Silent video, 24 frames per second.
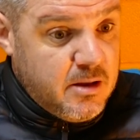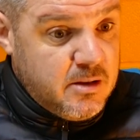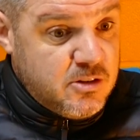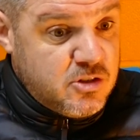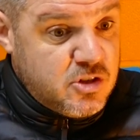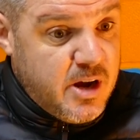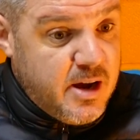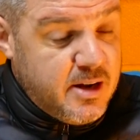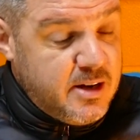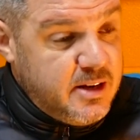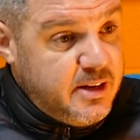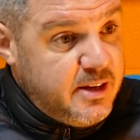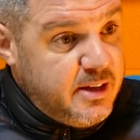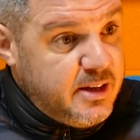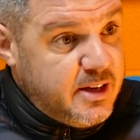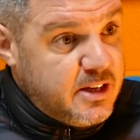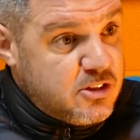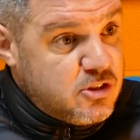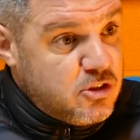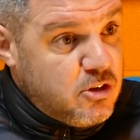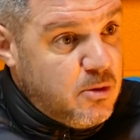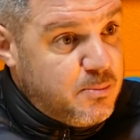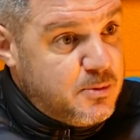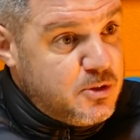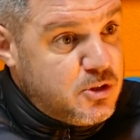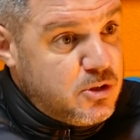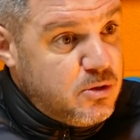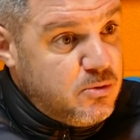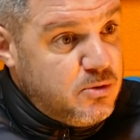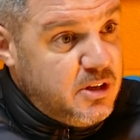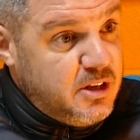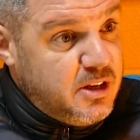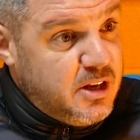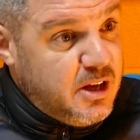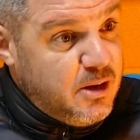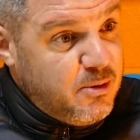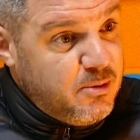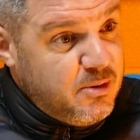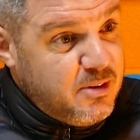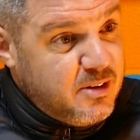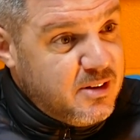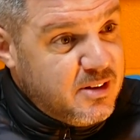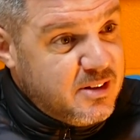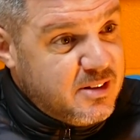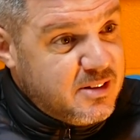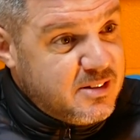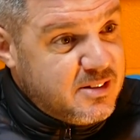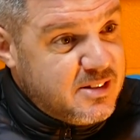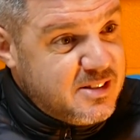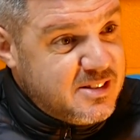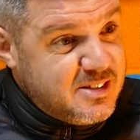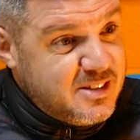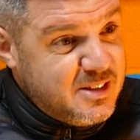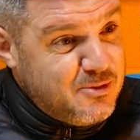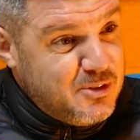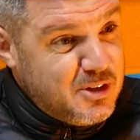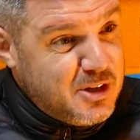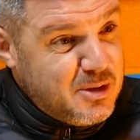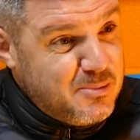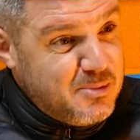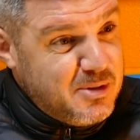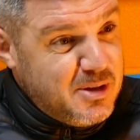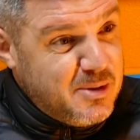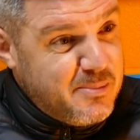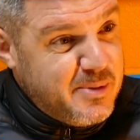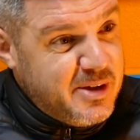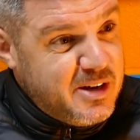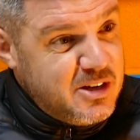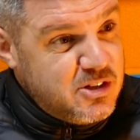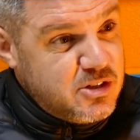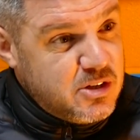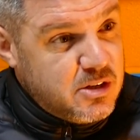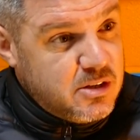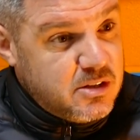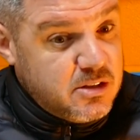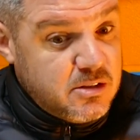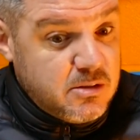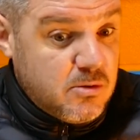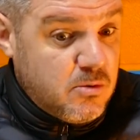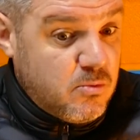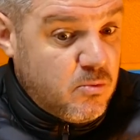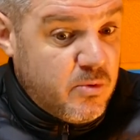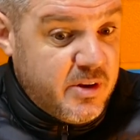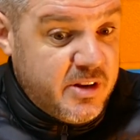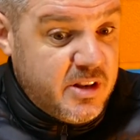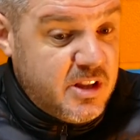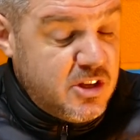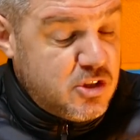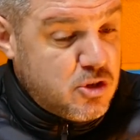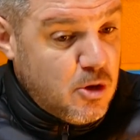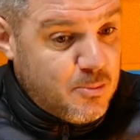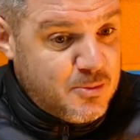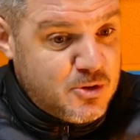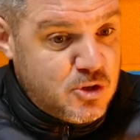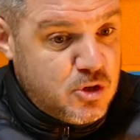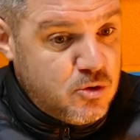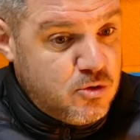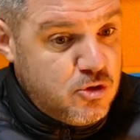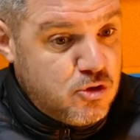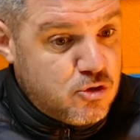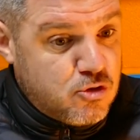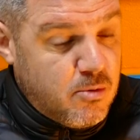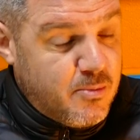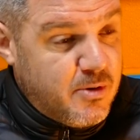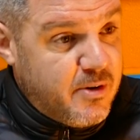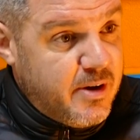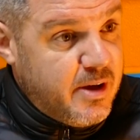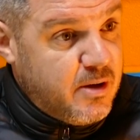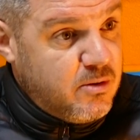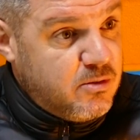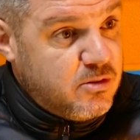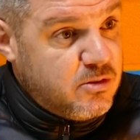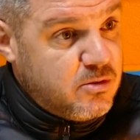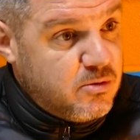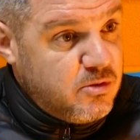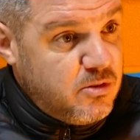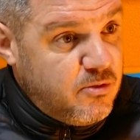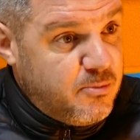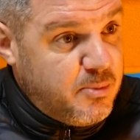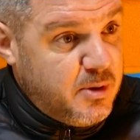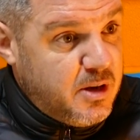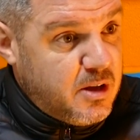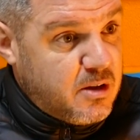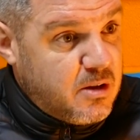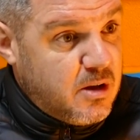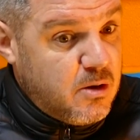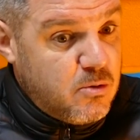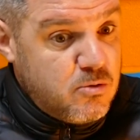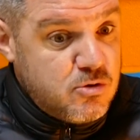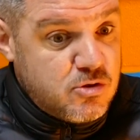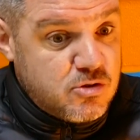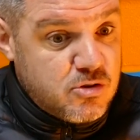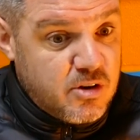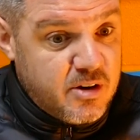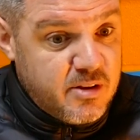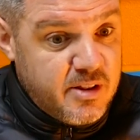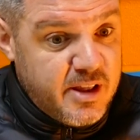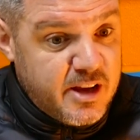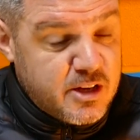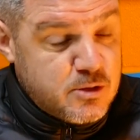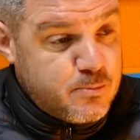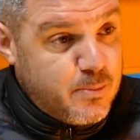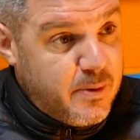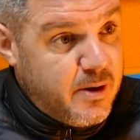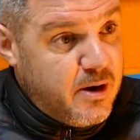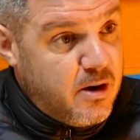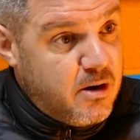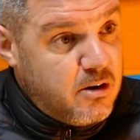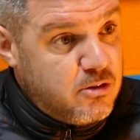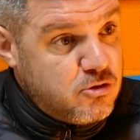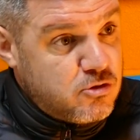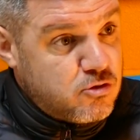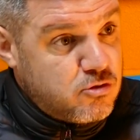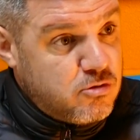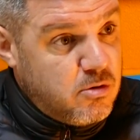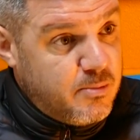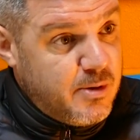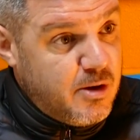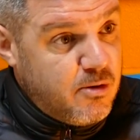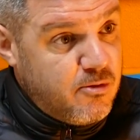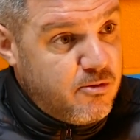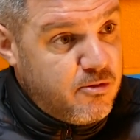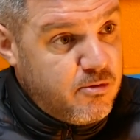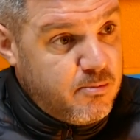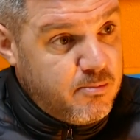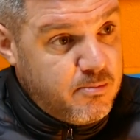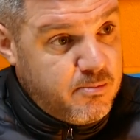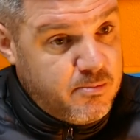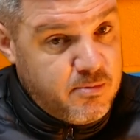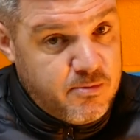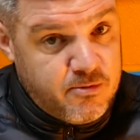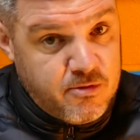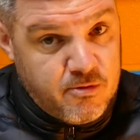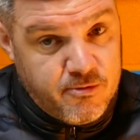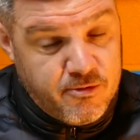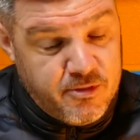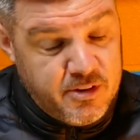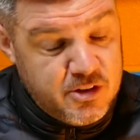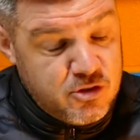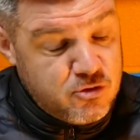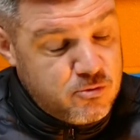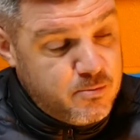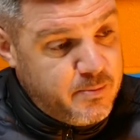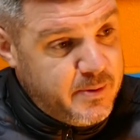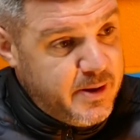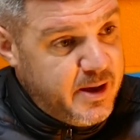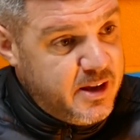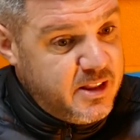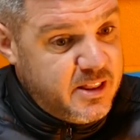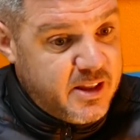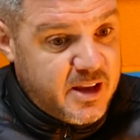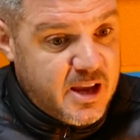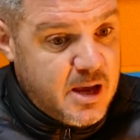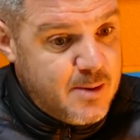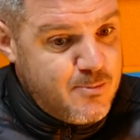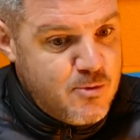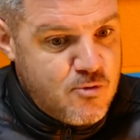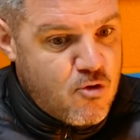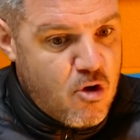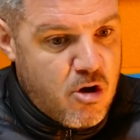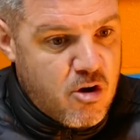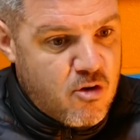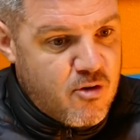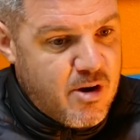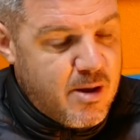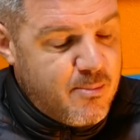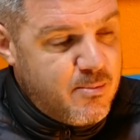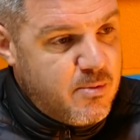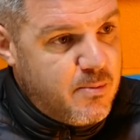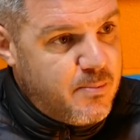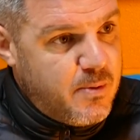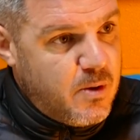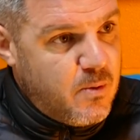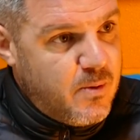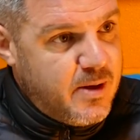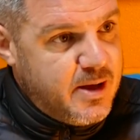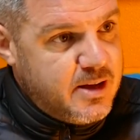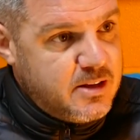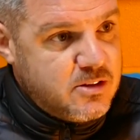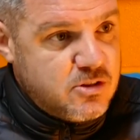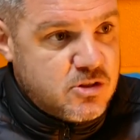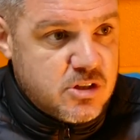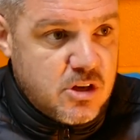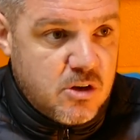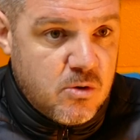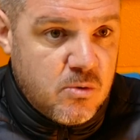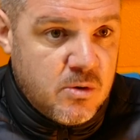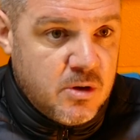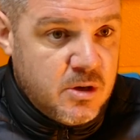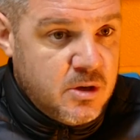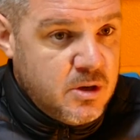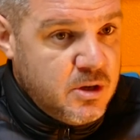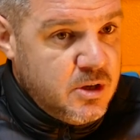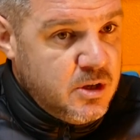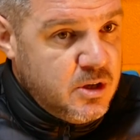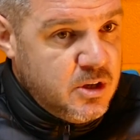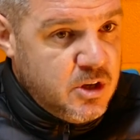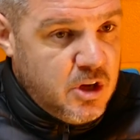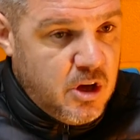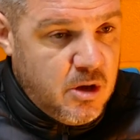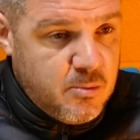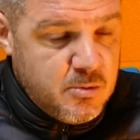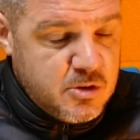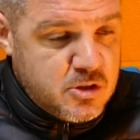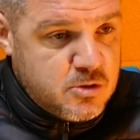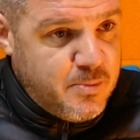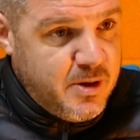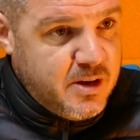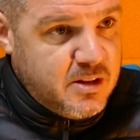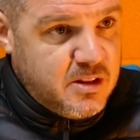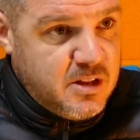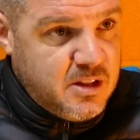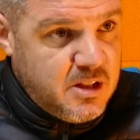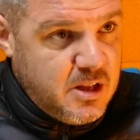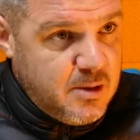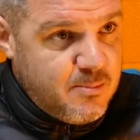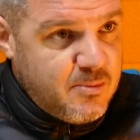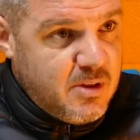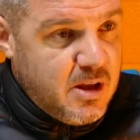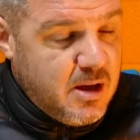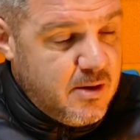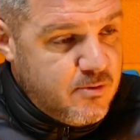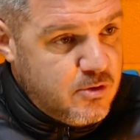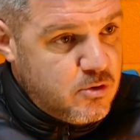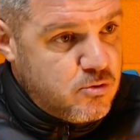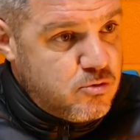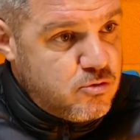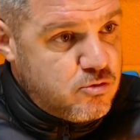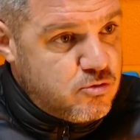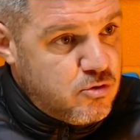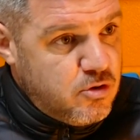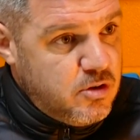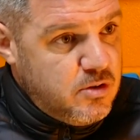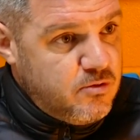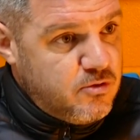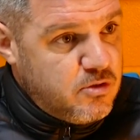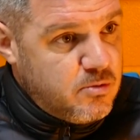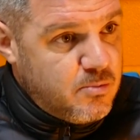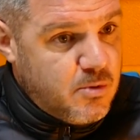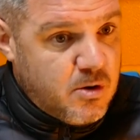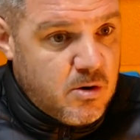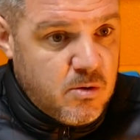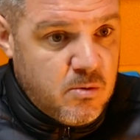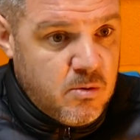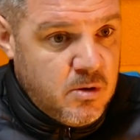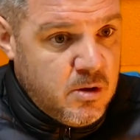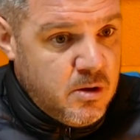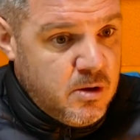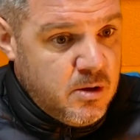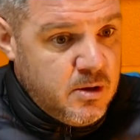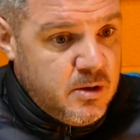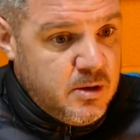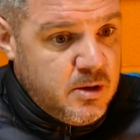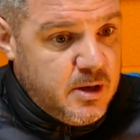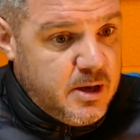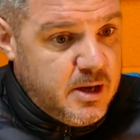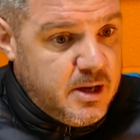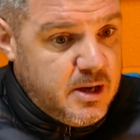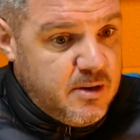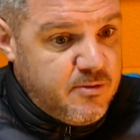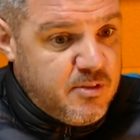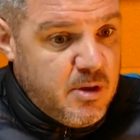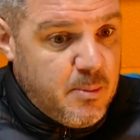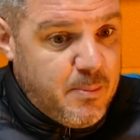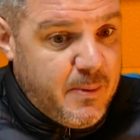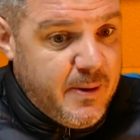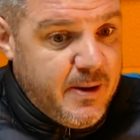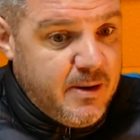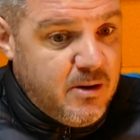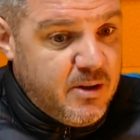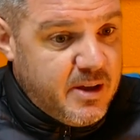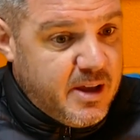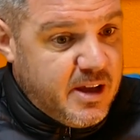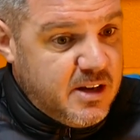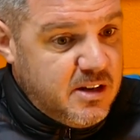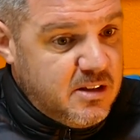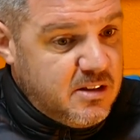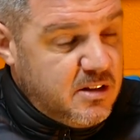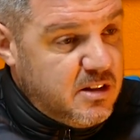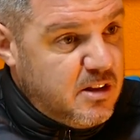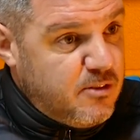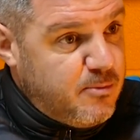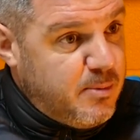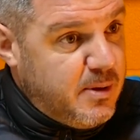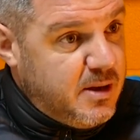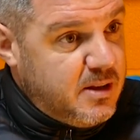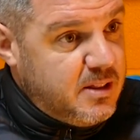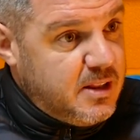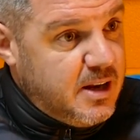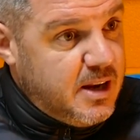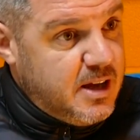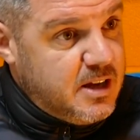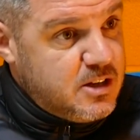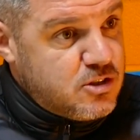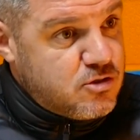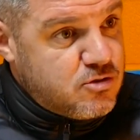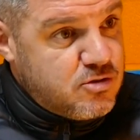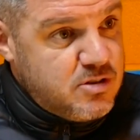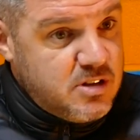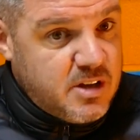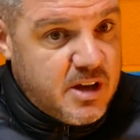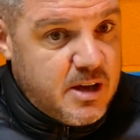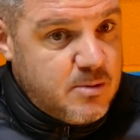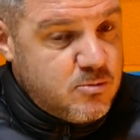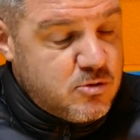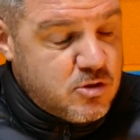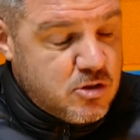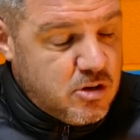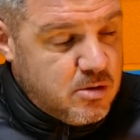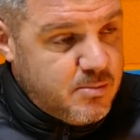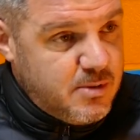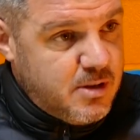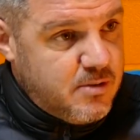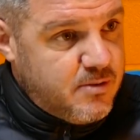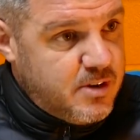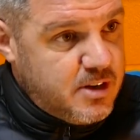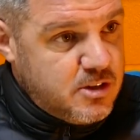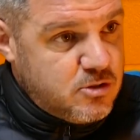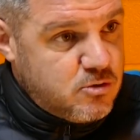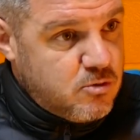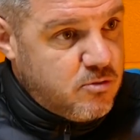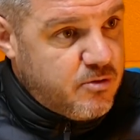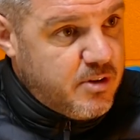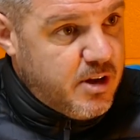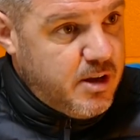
Charlie Lee gets an opportunity now to see if he can be a manager. When these opportunities come around and you've been a coach or an ex-player, I just come out from finishing playing the game, you've got to grab them by both hands. So I'm expecting them to have a good drive tomorrow. And if they play like anything they've played in the last 3 games, it's going to be a very tough